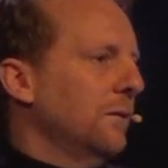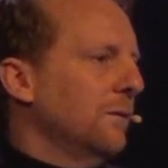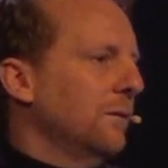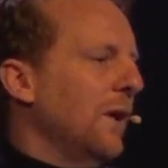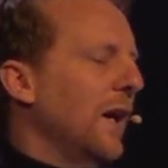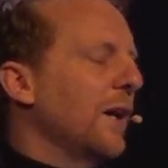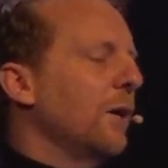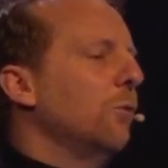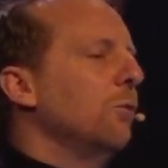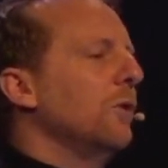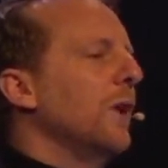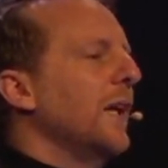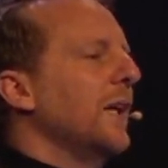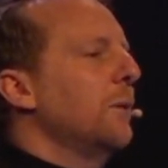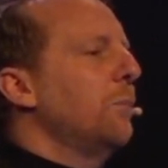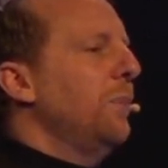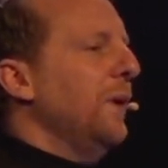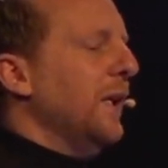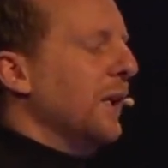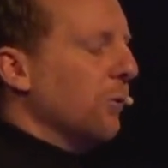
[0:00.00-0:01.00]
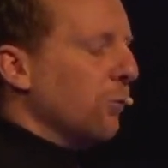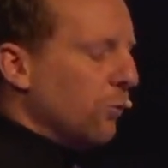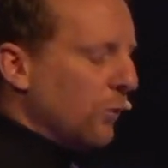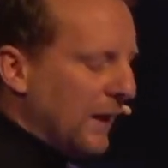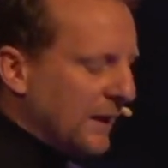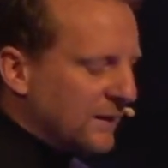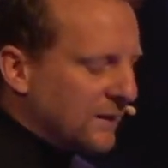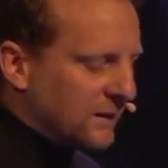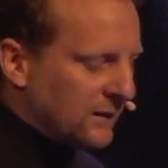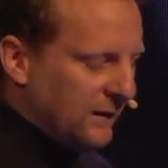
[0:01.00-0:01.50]
I don't like being
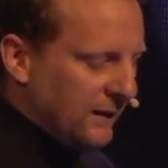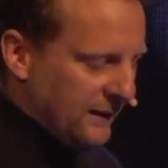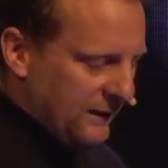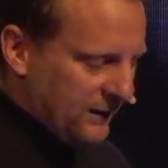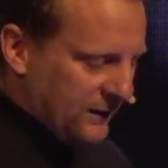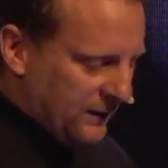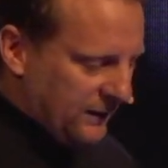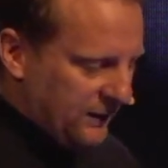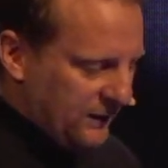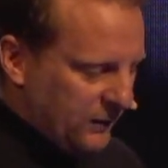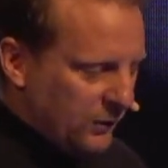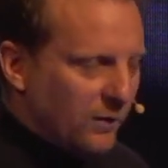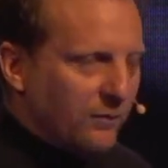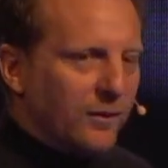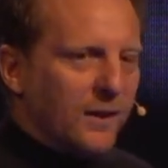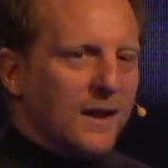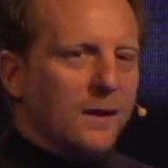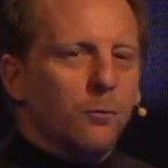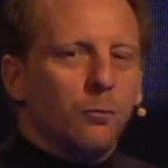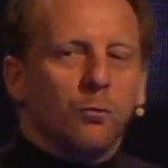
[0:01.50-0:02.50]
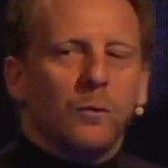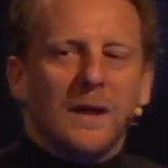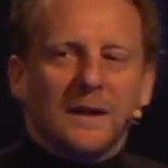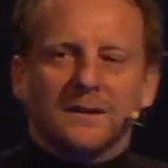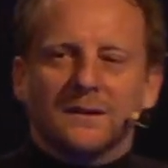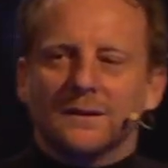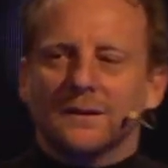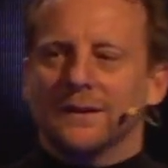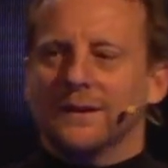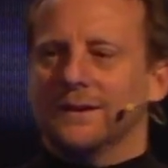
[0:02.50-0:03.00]
restless. Do you ever get
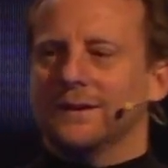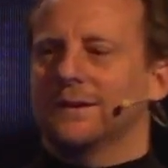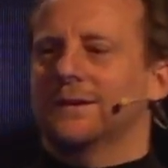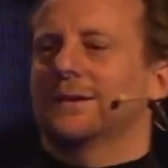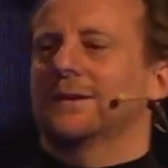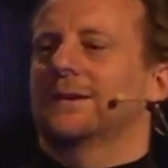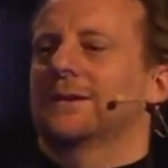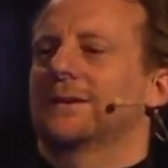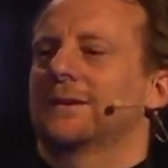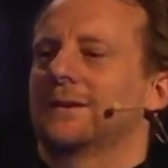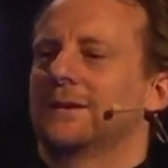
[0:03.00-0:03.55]
restless?